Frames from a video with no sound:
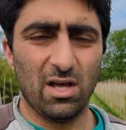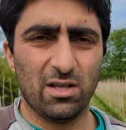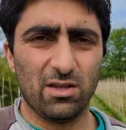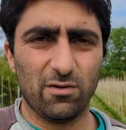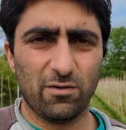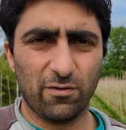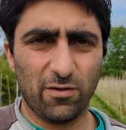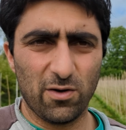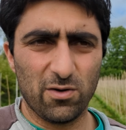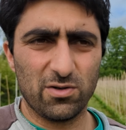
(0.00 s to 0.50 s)

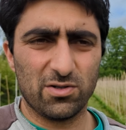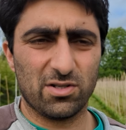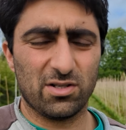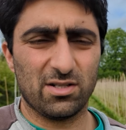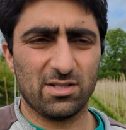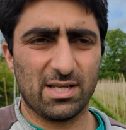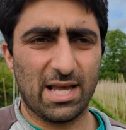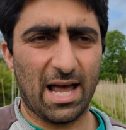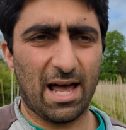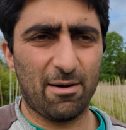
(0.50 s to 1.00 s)
the fusion
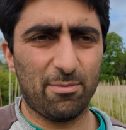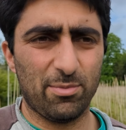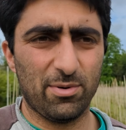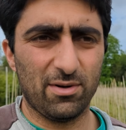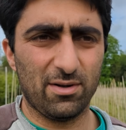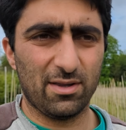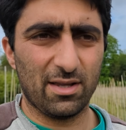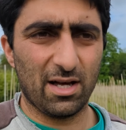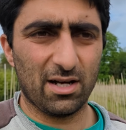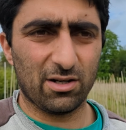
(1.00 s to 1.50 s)
has
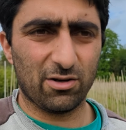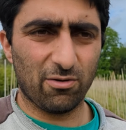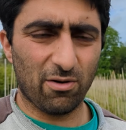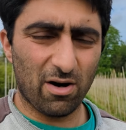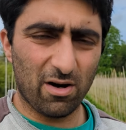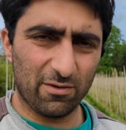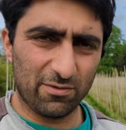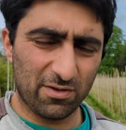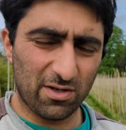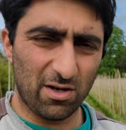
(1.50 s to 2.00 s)
happened, that
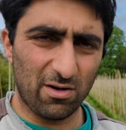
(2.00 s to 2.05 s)
graft